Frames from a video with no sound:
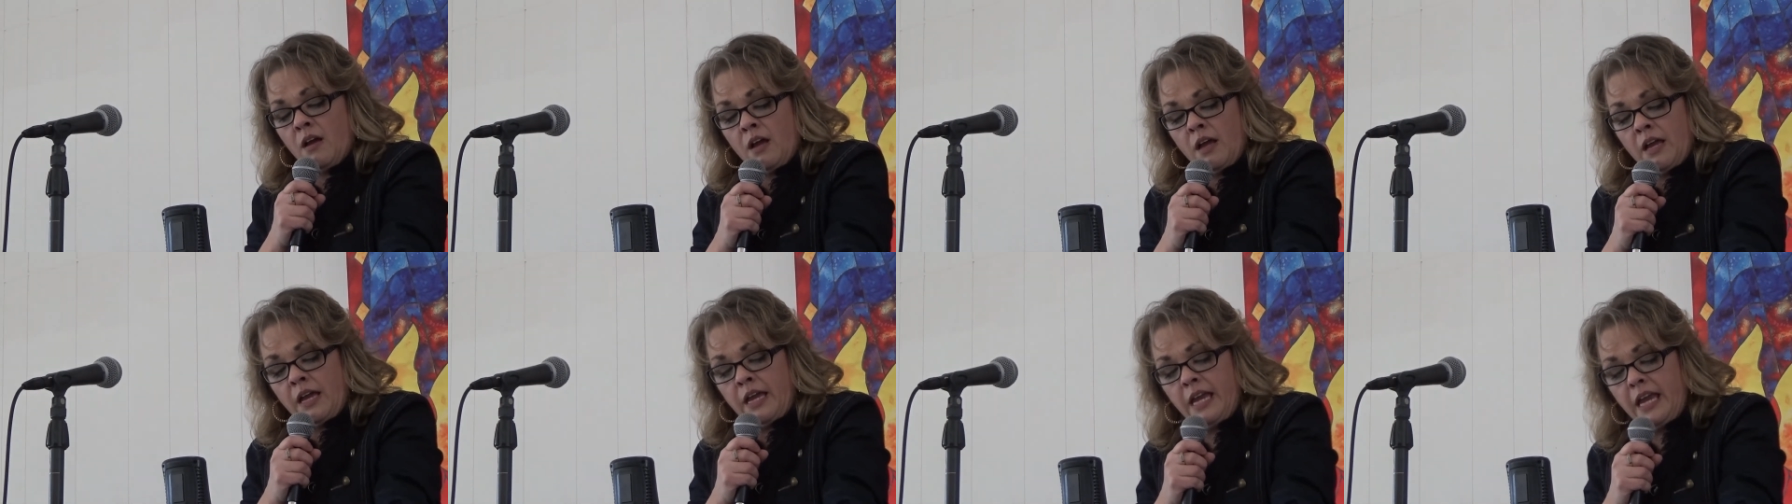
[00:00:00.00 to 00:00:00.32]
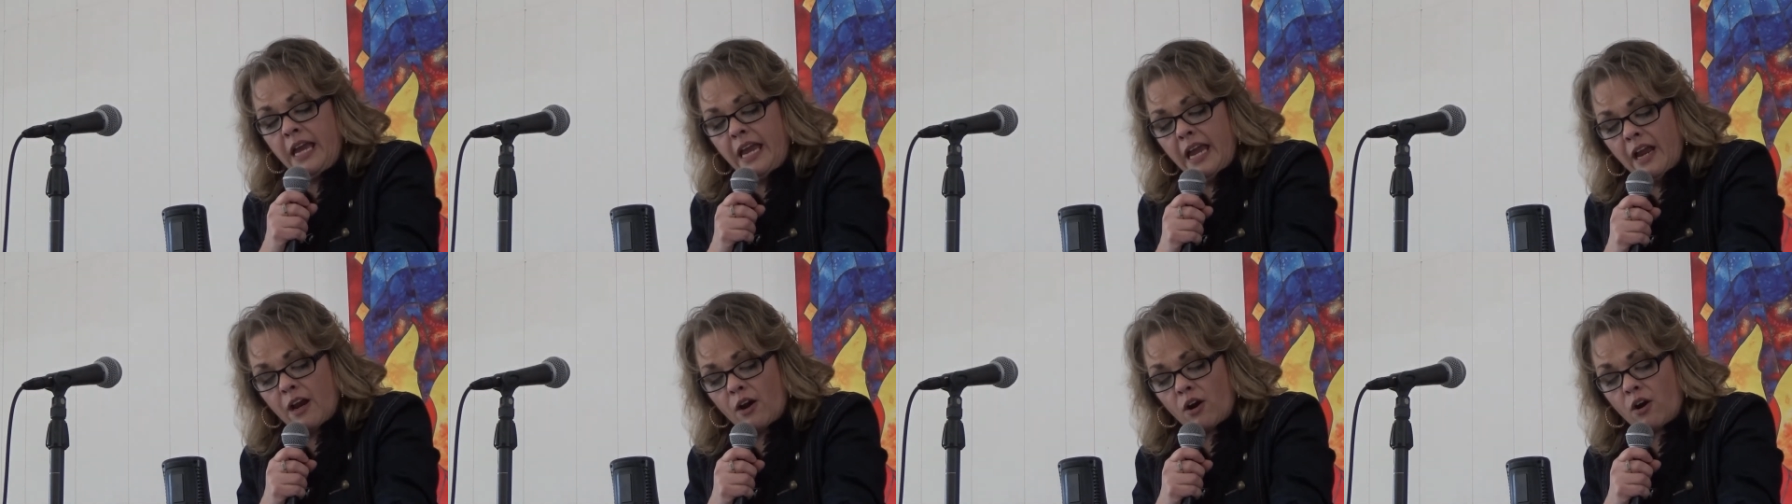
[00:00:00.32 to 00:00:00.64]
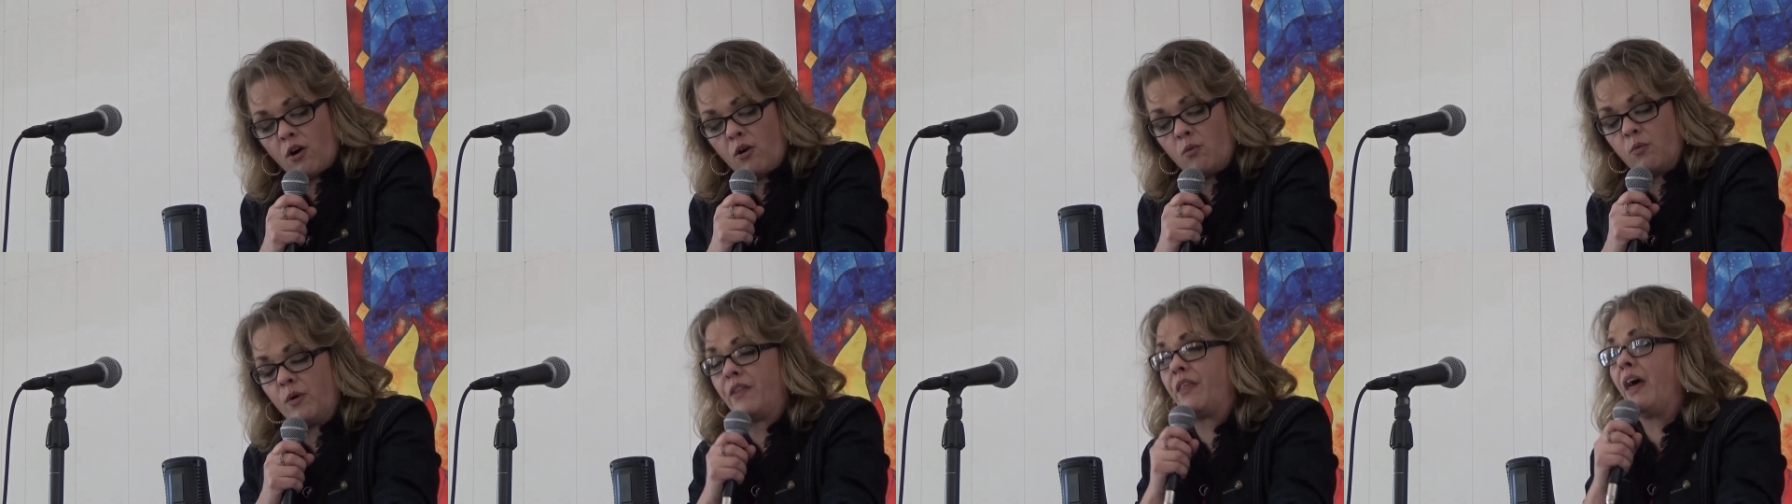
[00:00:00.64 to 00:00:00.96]

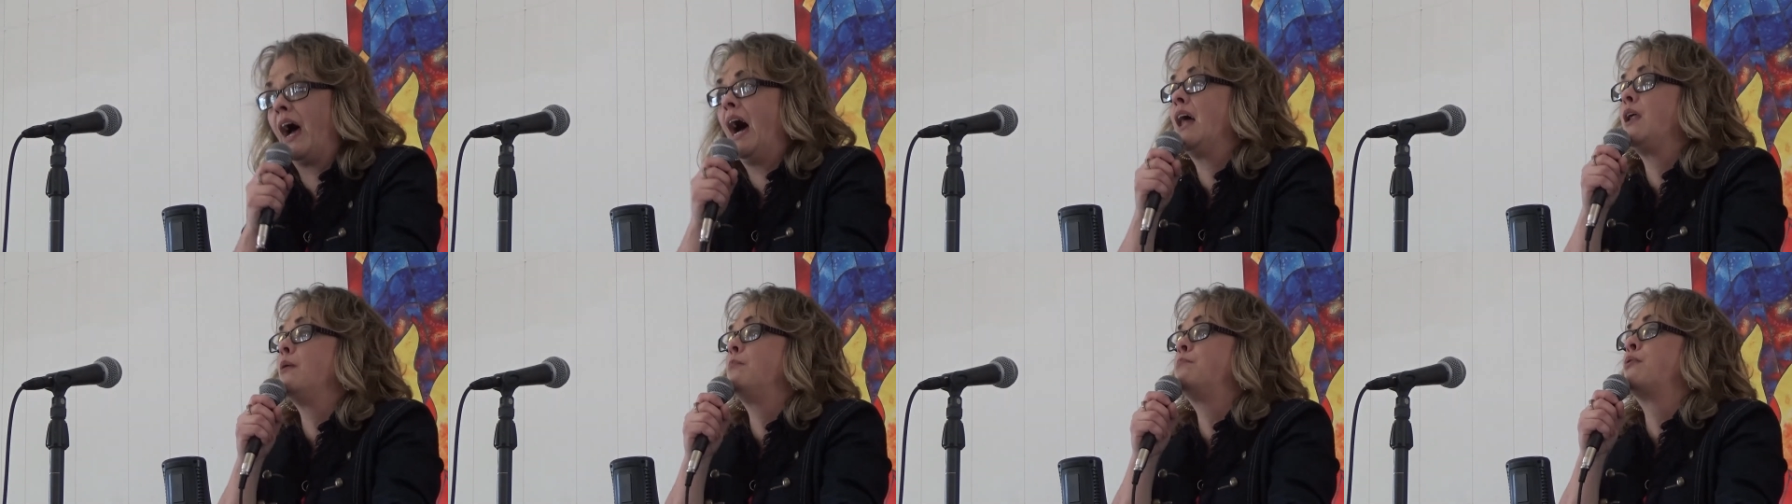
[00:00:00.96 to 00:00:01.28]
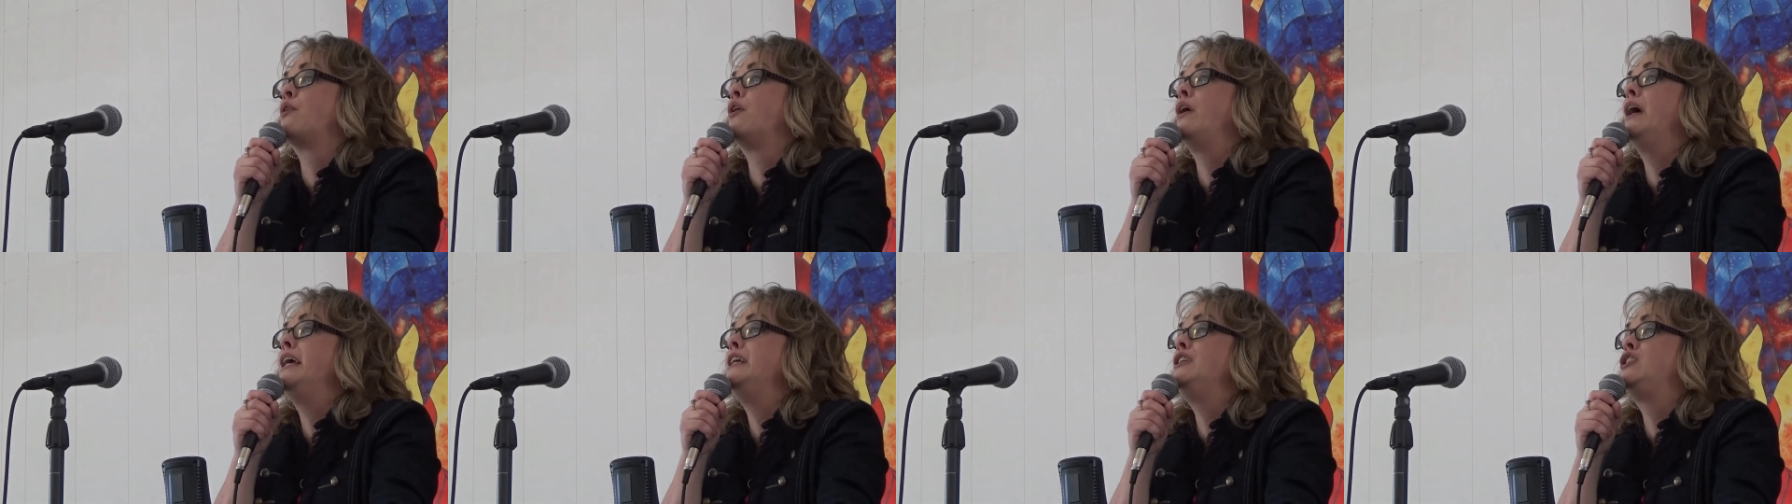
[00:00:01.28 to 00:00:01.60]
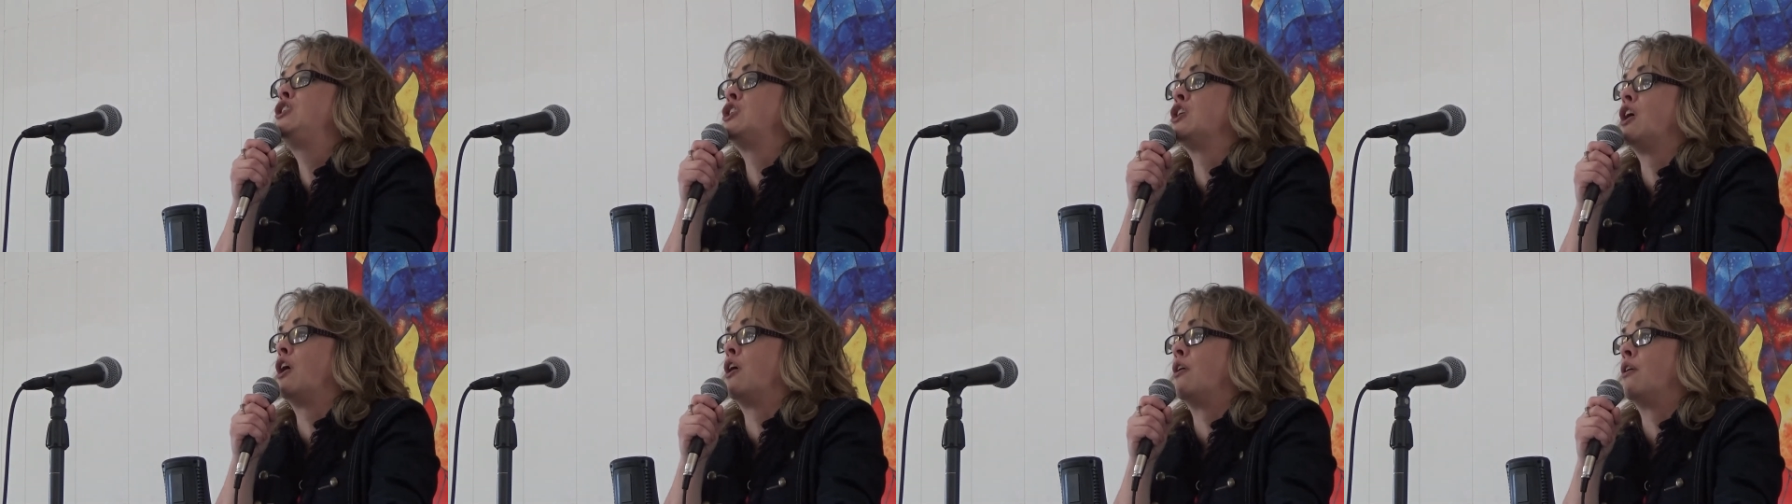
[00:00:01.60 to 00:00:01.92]
hear without a
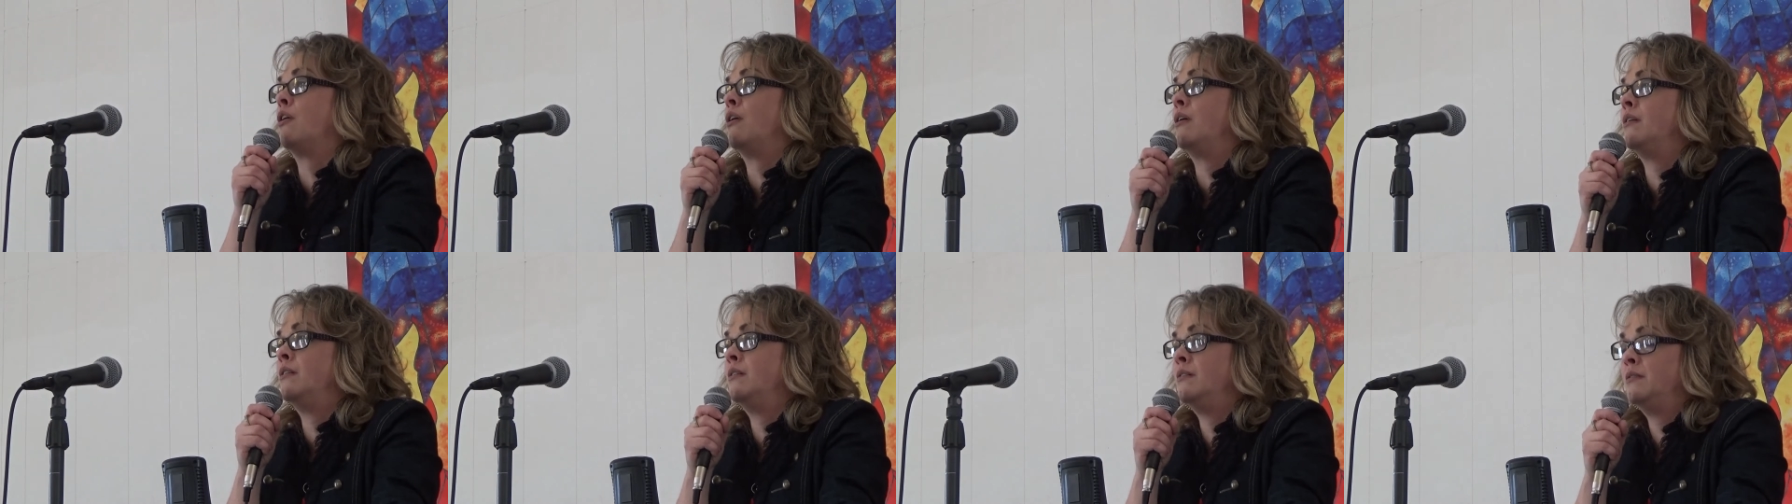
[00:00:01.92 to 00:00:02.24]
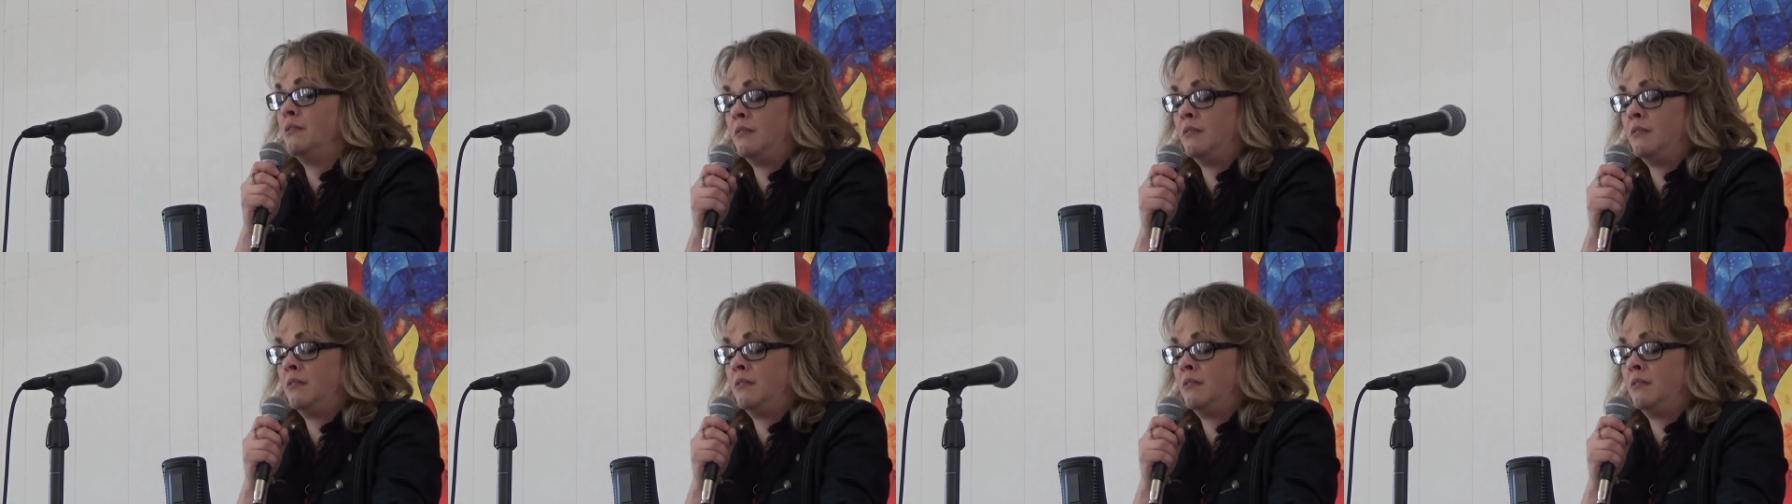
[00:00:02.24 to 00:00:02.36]
preacher?